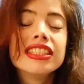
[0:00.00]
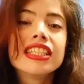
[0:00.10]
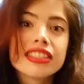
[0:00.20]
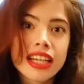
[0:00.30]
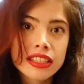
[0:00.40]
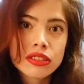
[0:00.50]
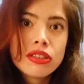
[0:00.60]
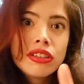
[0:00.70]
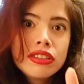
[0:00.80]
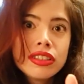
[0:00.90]

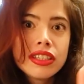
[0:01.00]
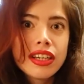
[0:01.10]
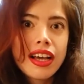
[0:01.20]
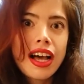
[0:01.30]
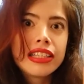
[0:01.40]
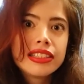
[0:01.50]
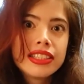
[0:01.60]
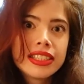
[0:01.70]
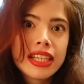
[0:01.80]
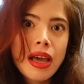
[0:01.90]
Dictator,
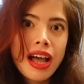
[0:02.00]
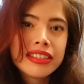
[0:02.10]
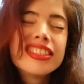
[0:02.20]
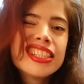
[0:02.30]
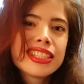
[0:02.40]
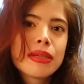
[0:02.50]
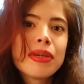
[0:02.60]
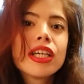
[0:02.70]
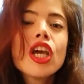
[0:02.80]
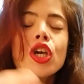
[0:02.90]

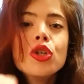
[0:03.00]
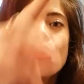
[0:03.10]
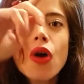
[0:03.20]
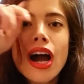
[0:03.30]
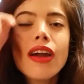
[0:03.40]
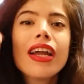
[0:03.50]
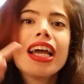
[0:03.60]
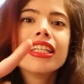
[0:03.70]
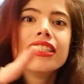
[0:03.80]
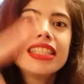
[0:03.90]
anti-Semitic. You are
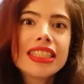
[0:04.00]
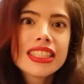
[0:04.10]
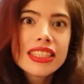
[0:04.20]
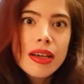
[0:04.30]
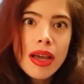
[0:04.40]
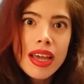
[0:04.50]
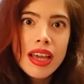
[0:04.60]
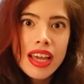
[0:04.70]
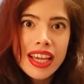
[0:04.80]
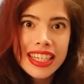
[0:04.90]
and this
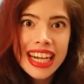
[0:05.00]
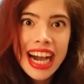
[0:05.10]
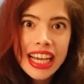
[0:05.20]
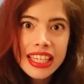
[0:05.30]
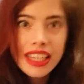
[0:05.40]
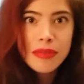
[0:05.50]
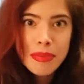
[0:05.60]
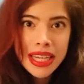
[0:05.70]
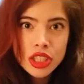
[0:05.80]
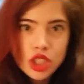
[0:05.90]
guy,
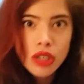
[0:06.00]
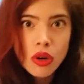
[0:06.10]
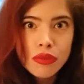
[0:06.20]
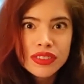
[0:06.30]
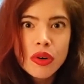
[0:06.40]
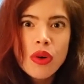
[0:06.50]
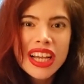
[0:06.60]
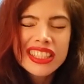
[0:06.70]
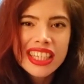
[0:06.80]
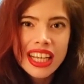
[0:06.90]
manager of the
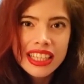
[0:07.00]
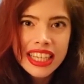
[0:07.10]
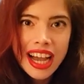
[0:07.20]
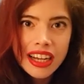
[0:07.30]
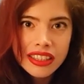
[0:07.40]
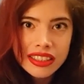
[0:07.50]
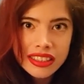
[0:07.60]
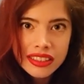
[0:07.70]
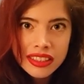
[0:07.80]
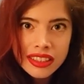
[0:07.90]
Radikal Young,
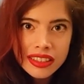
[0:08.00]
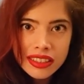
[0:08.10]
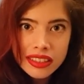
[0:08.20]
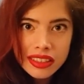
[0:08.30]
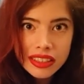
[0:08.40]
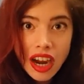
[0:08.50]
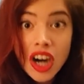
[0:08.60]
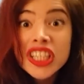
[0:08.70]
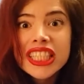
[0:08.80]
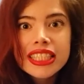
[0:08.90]

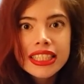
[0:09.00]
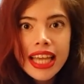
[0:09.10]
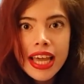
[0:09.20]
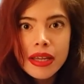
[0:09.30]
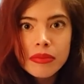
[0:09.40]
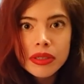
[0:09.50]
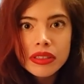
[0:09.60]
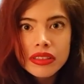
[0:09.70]
are the same.